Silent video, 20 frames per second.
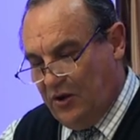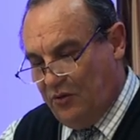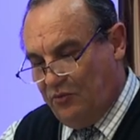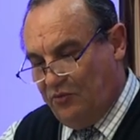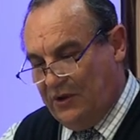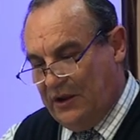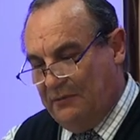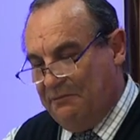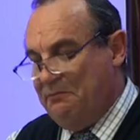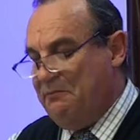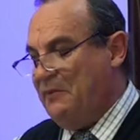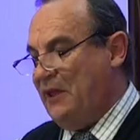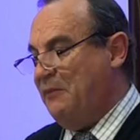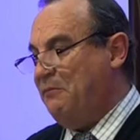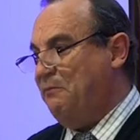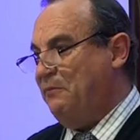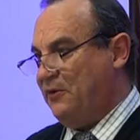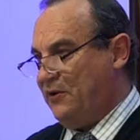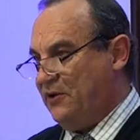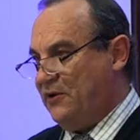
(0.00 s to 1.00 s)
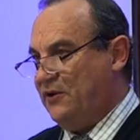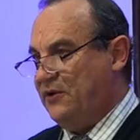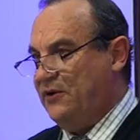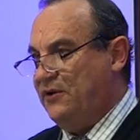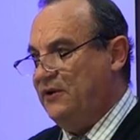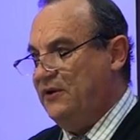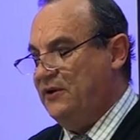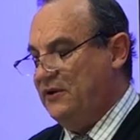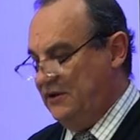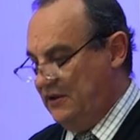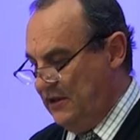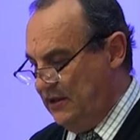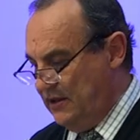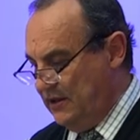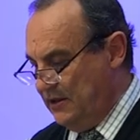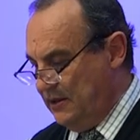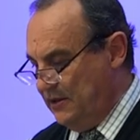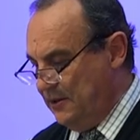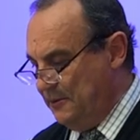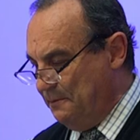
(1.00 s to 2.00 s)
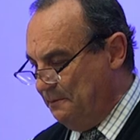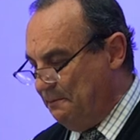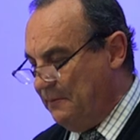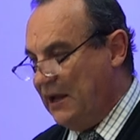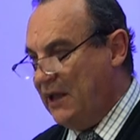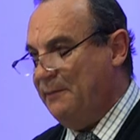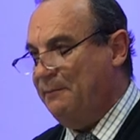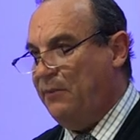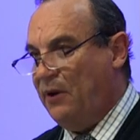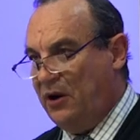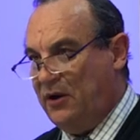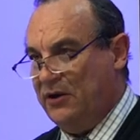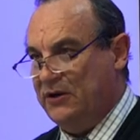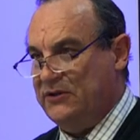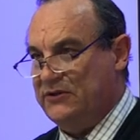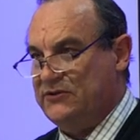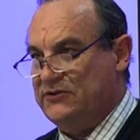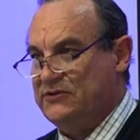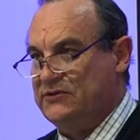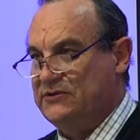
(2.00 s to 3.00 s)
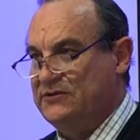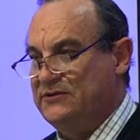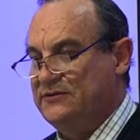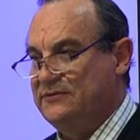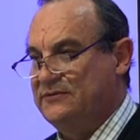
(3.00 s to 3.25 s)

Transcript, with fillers: remember my bonds.